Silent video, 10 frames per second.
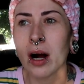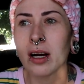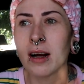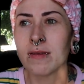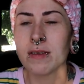
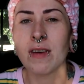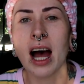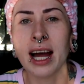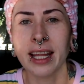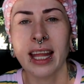part of the
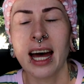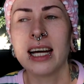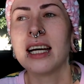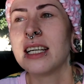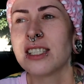vine
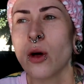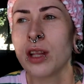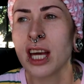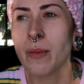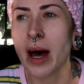that is
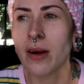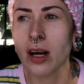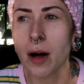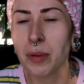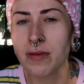only about
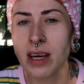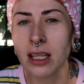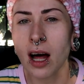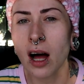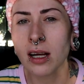a couple
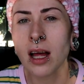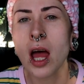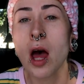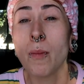feet long,